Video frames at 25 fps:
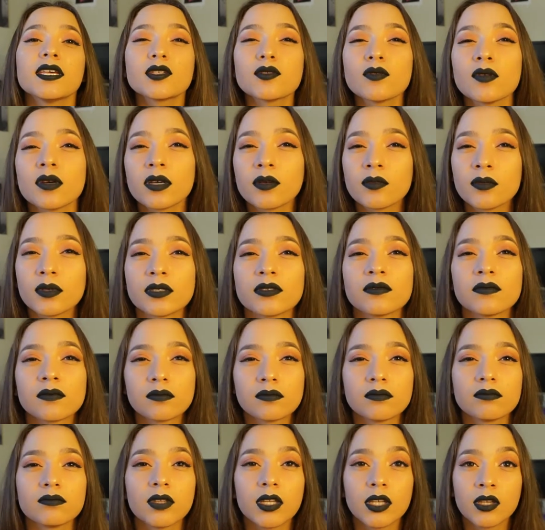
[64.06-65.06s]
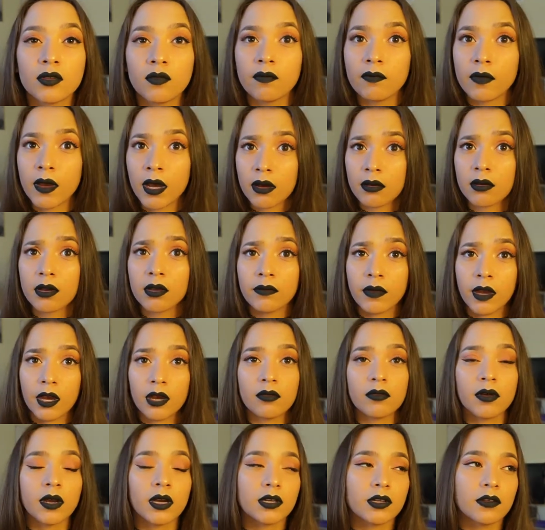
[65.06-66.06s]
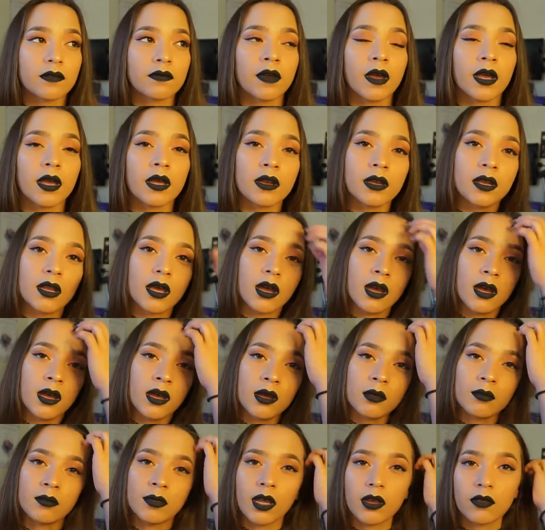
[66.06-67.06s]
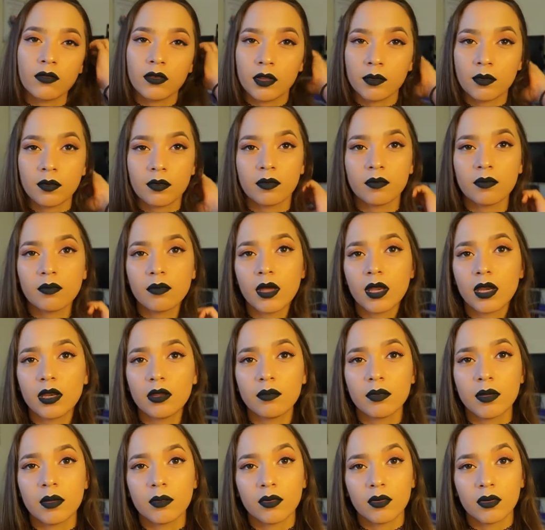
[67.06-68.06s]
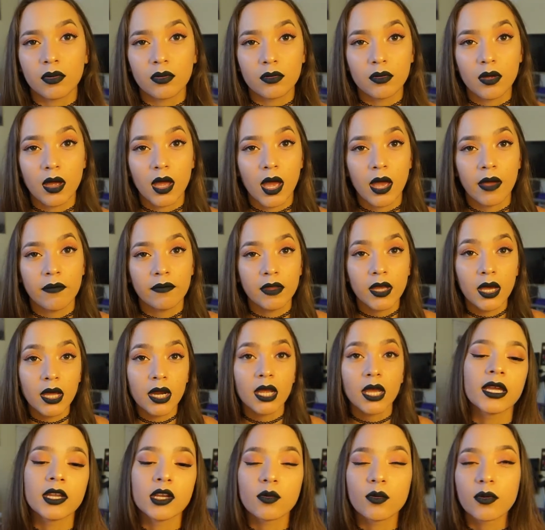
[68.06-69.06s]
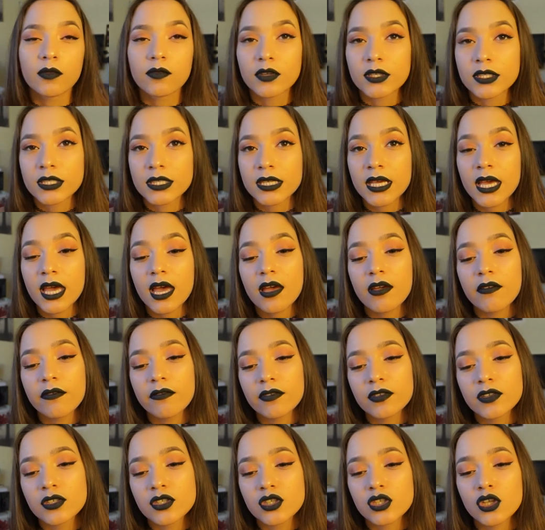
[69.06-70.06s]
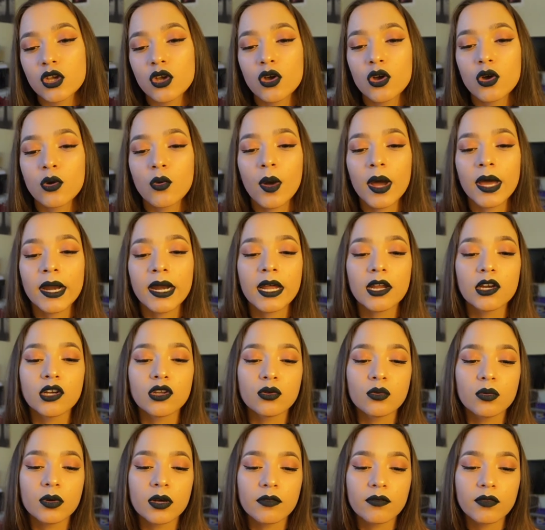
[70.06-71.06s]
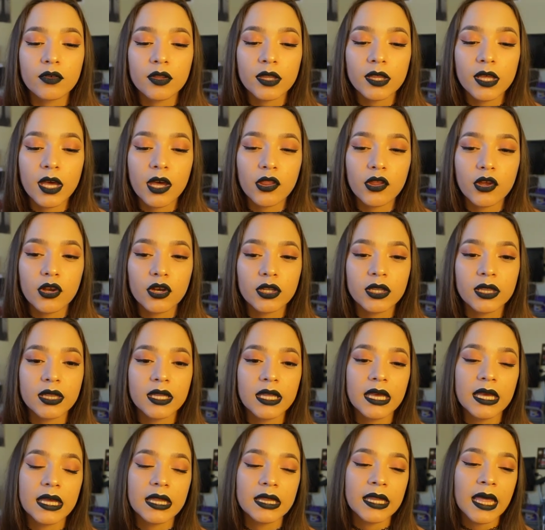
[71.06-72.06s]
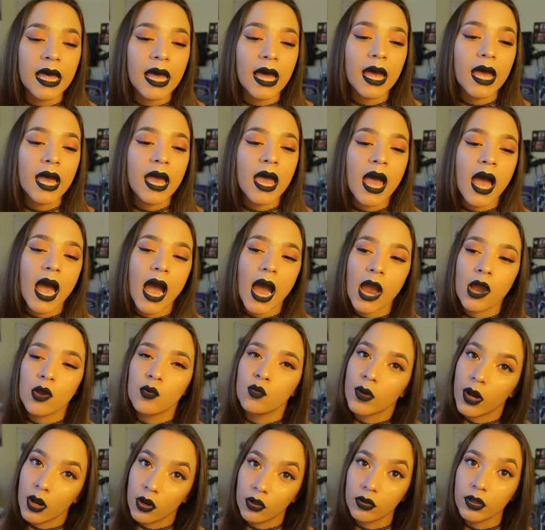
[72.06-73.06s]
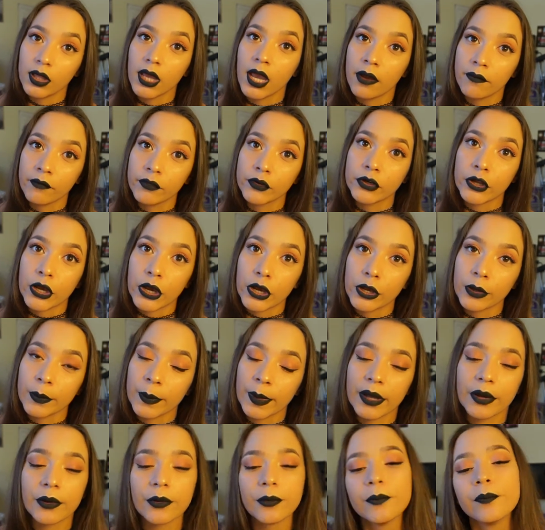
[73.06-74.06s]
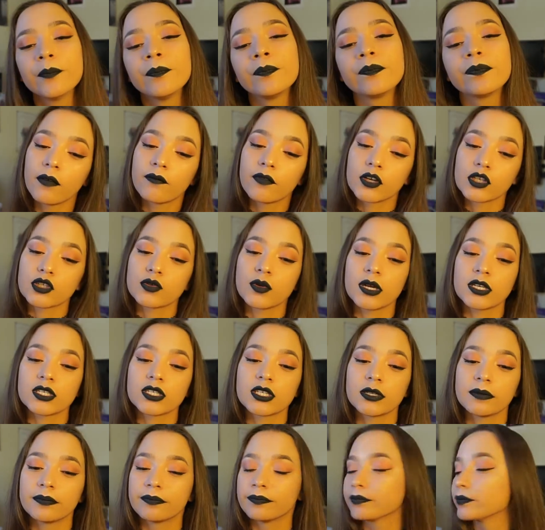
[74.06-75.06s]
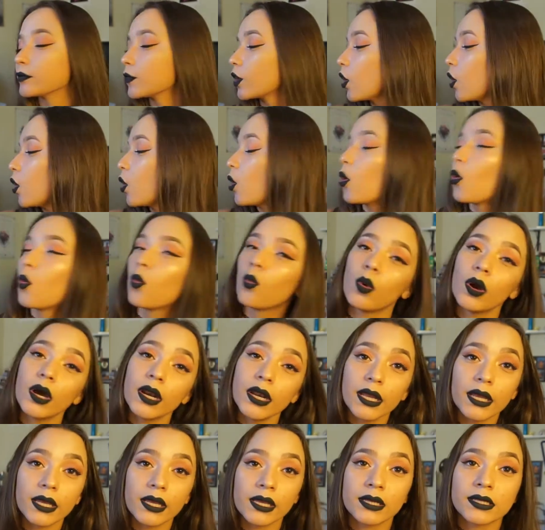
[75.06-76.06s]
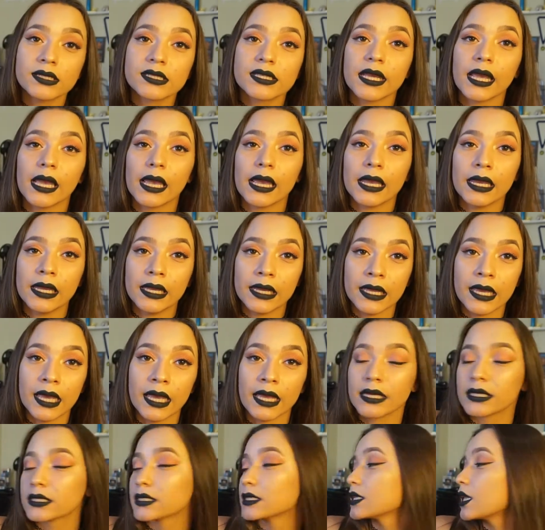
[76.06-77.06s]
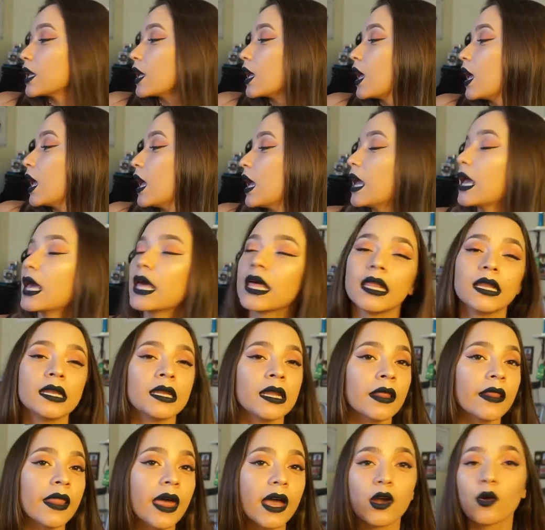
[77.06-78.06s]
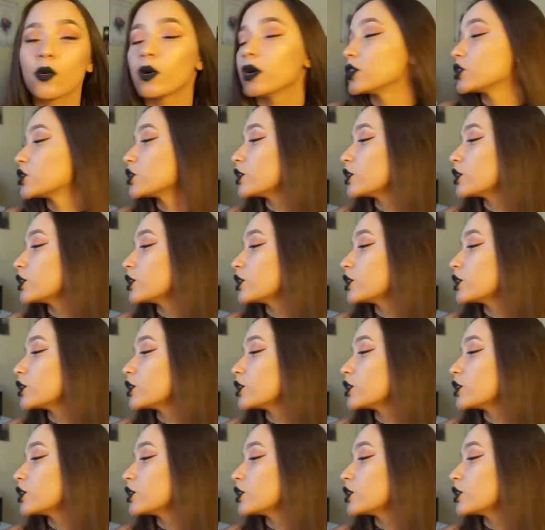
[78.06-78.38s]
This one is very rare to find. Not really many people have done it. I did one for CF, so why not do one for the other thing that I rarely ever talk about. First question, what is EDS? Now that